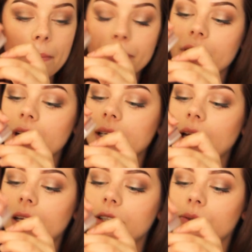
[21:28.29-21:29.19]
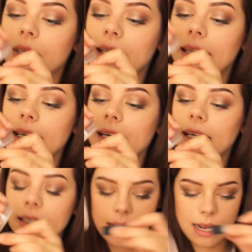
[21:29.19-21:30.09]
product into the lid,